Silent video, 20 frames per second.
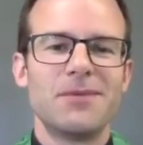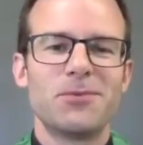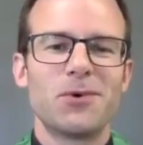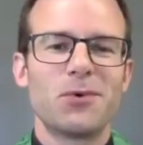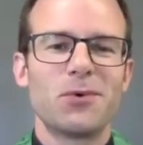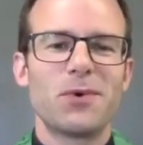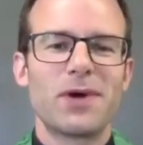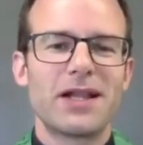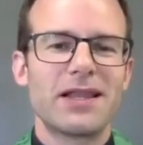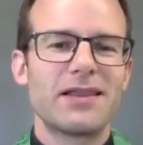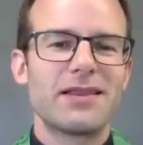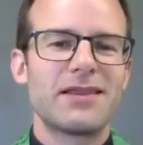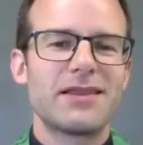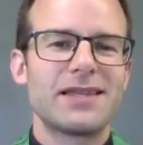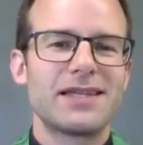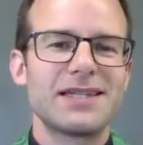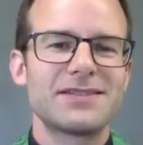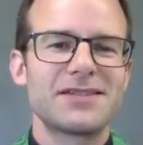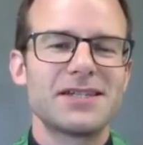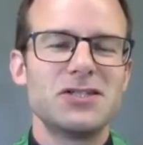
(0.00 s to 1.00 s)
But one of the
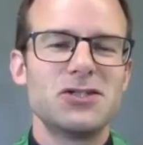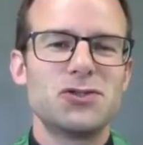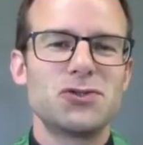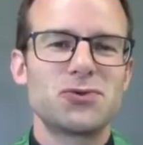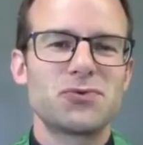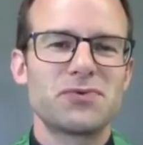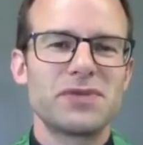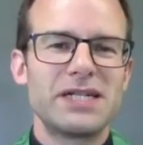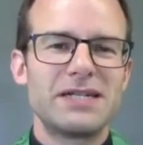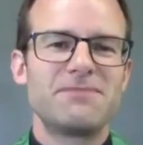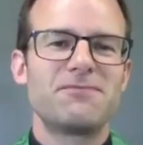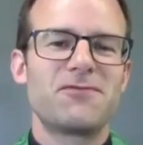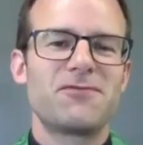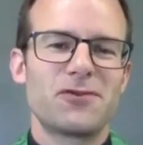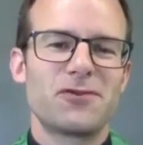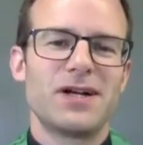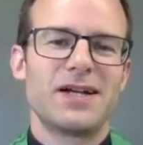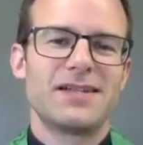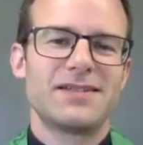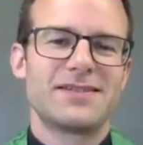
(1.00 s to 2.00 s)
things I dream
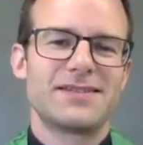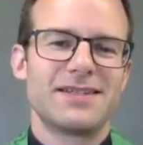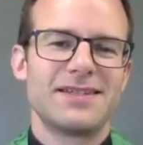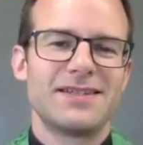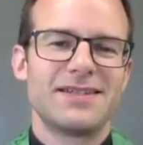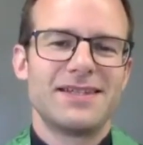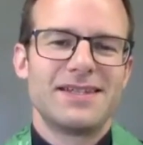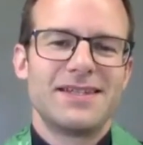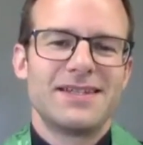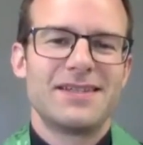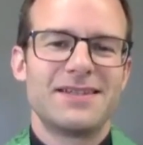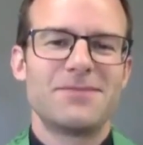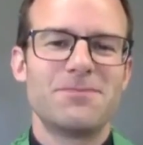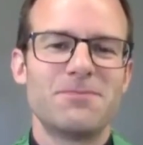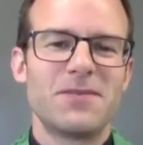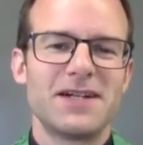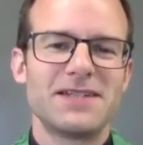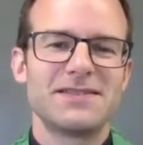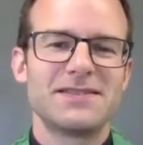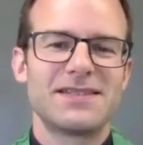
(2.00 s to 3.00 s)
for us in the
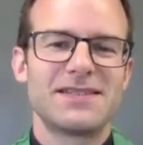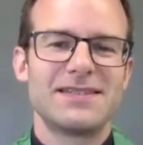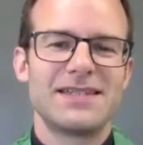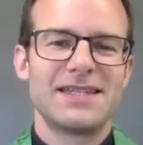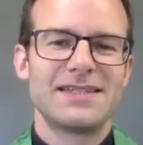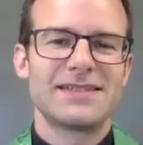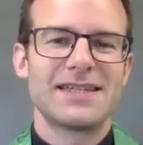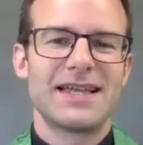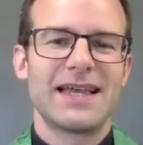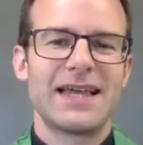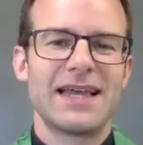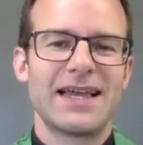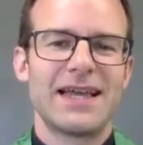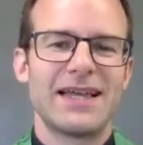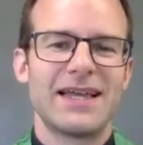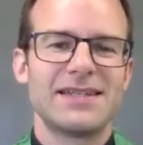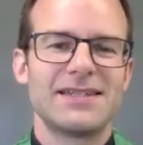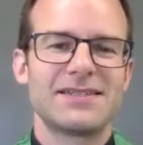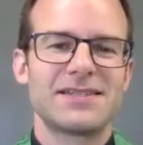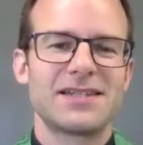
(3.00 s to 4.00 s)
months and days
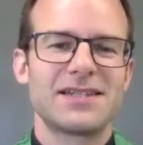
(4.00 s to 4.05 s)
ahead is,